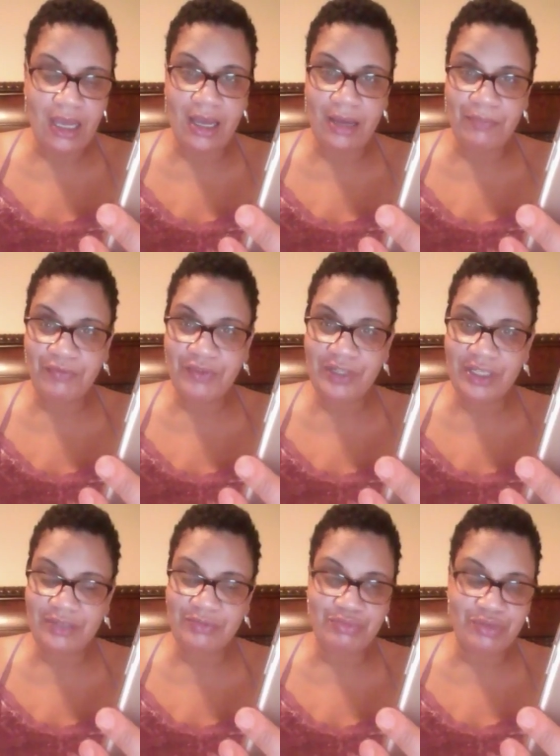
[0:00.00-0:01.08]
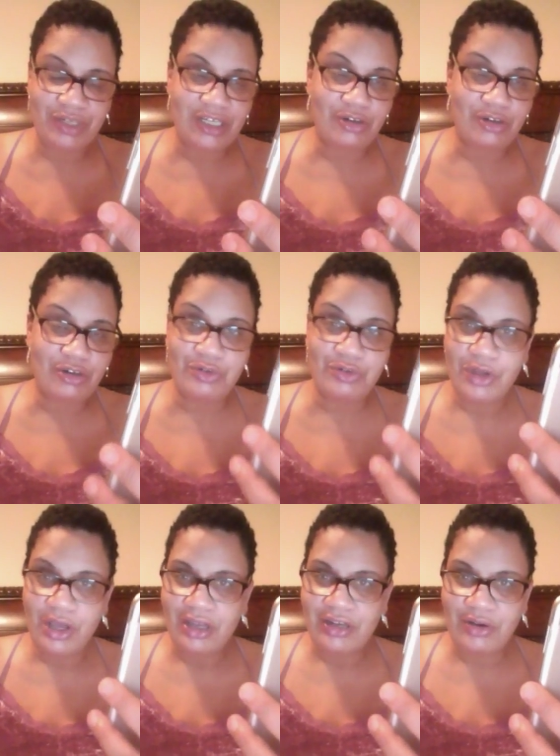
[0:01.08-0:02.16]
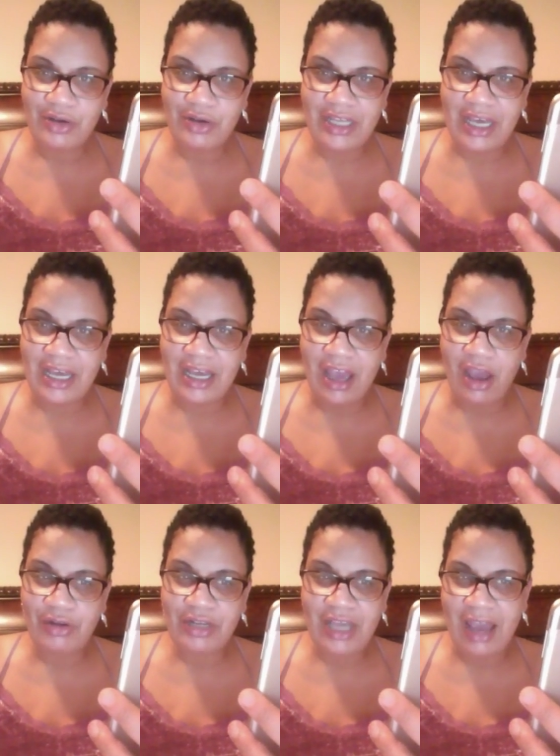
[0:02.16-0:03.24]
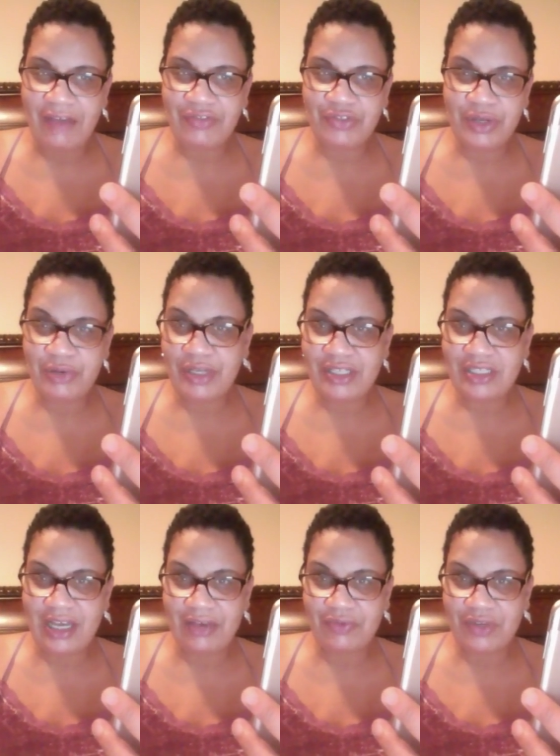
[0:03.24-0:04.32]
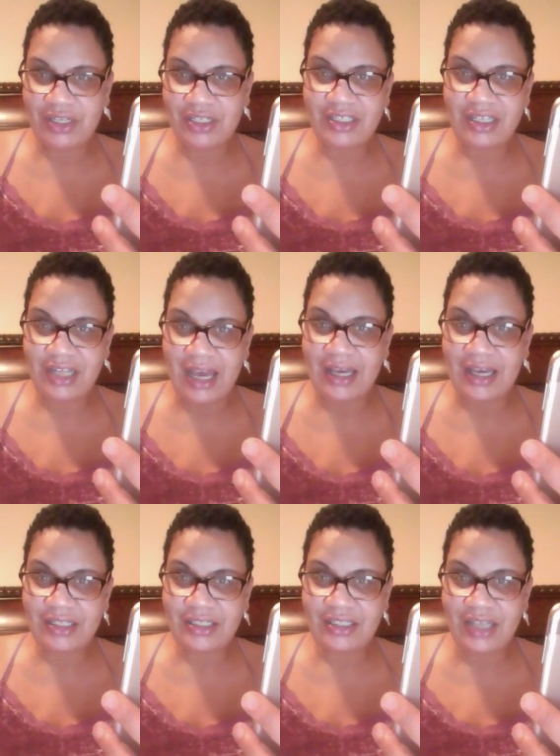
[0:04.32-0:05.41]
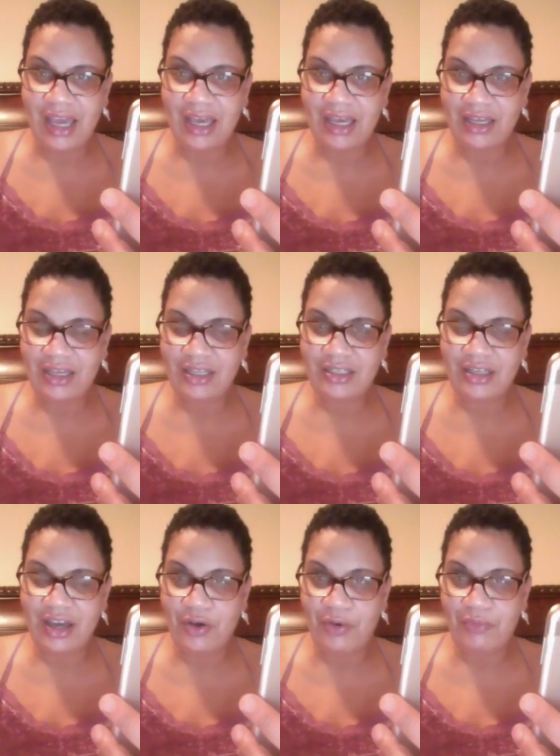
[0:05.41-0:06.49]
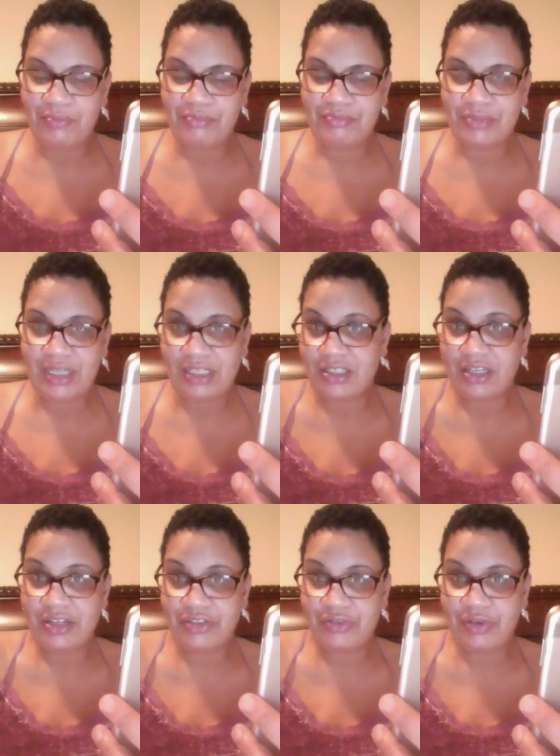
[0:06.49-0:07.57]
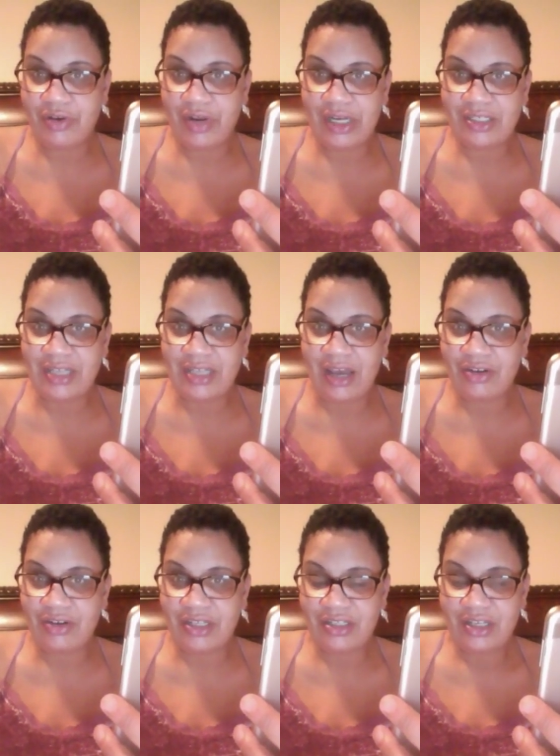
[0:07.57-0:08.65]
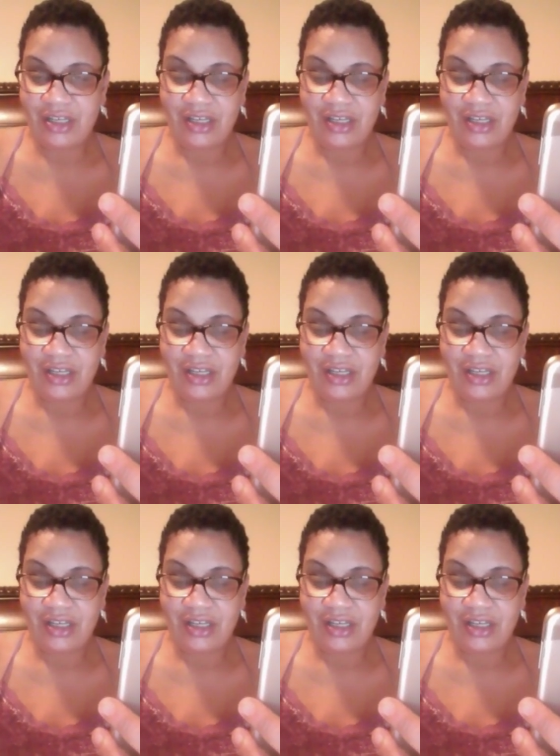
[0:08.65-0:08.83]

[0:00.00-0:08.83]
I'm feeling pretty cool knowing that I only have three weeks left in this class, and um, that's another three credits down, and